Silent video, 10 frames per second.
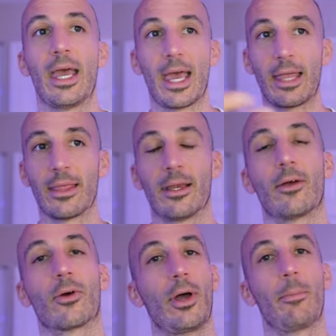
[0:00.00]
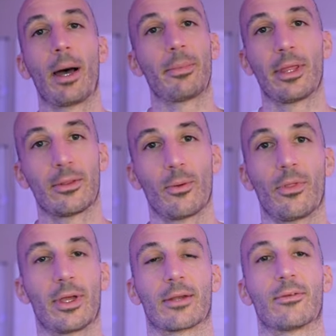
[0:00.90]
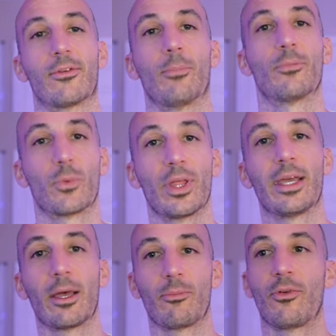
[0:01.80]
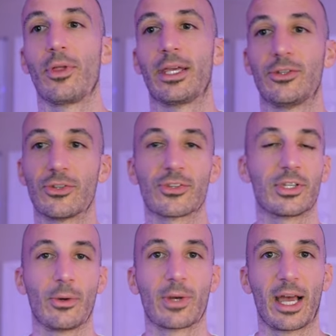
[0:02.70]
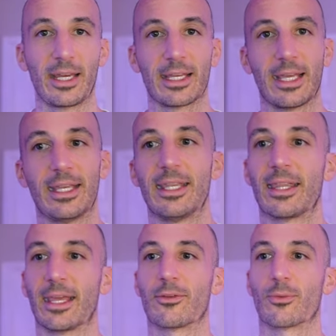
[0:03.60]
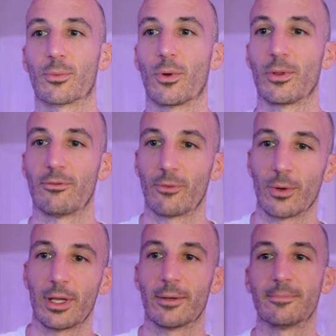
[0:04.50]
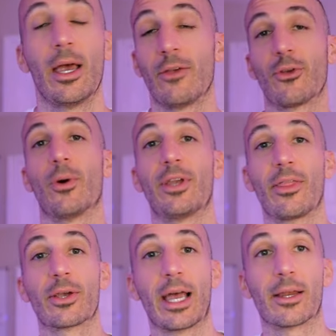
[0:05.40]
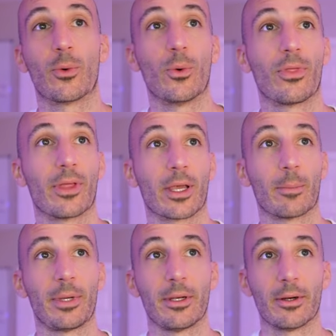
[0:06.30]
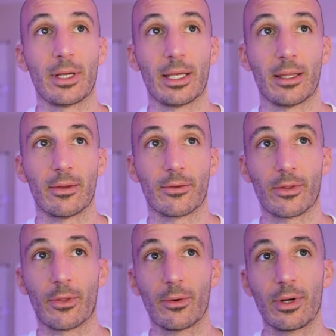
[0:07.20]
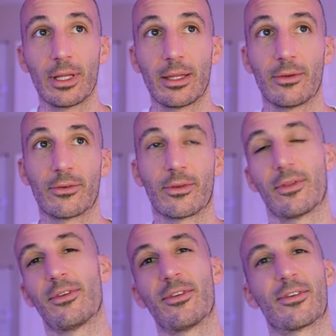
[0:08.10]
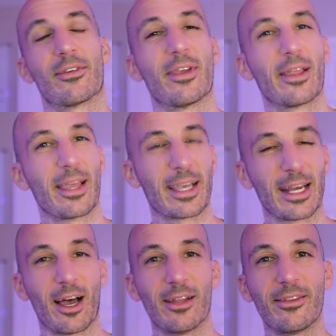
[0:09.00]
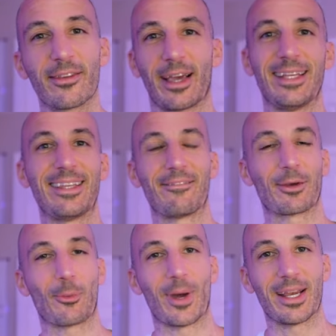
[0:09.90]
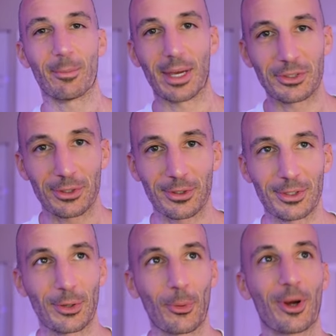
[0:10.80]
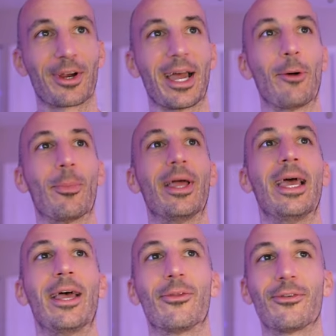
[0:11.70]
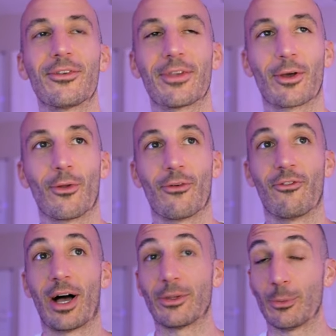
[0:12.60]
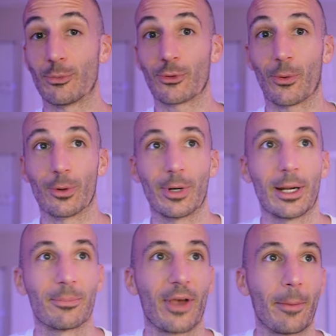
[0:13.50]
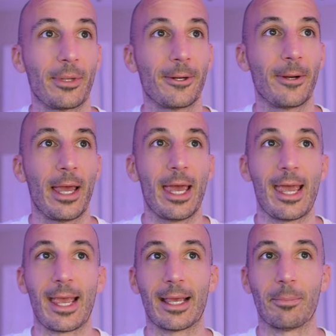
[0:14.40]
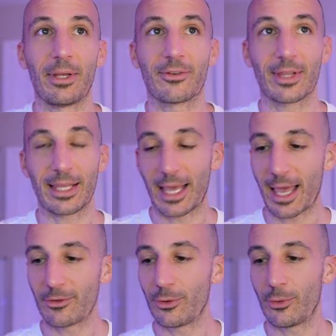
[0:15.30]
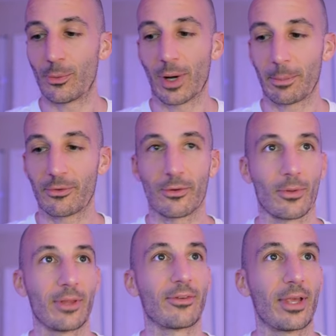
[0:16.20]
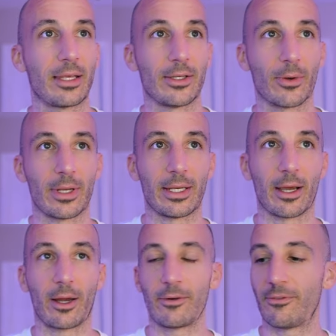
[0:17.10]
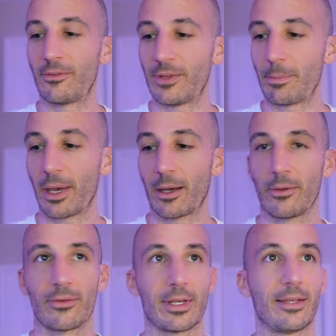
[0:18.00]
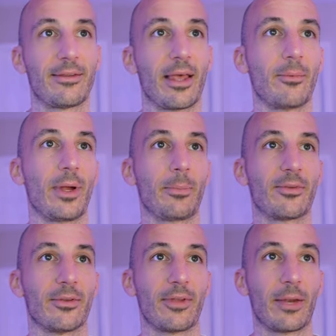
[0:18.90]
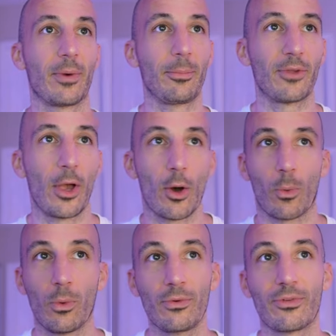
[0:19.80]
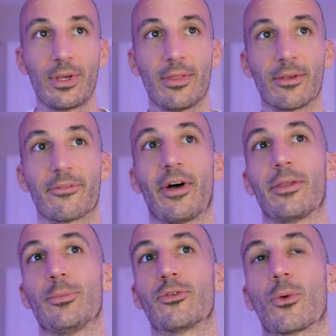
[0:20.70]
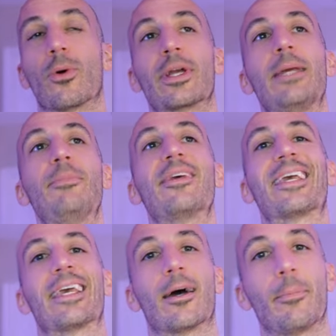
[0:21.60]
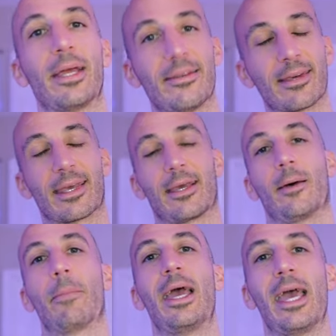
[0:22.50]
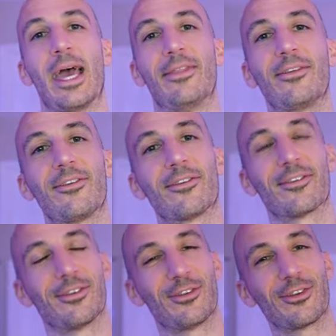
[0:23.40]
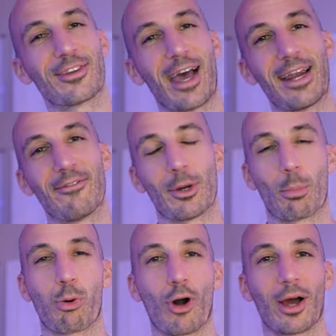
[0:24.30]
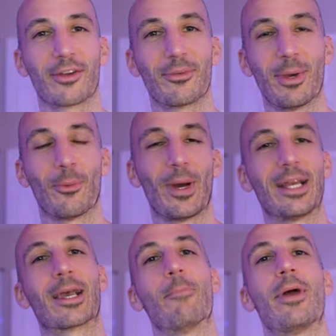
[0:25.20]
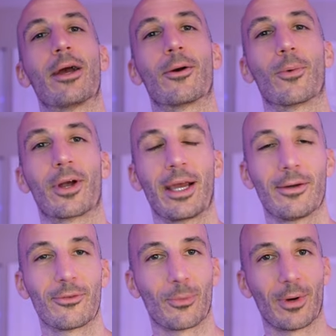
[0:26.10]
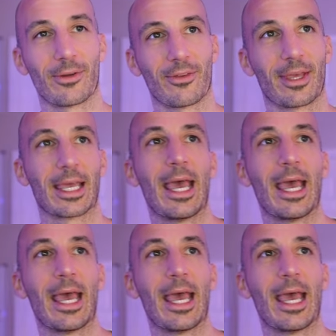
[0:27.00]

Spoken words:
and then it'll go ahead and populate the whole thing. So really helpful, and just, kind of getting things rolling for you. So another kind of cool thing up here is this is like an unscientific way to measure your workout, but there's this thing called a volume score right up top here. And basically, as you do reps, so let's say, I did 150 pounds, I did 10 reps and 10 reps. we'll see this volume score keep ticking up and ticking up. And this is just kind of an approximate way to compare workouts where it's like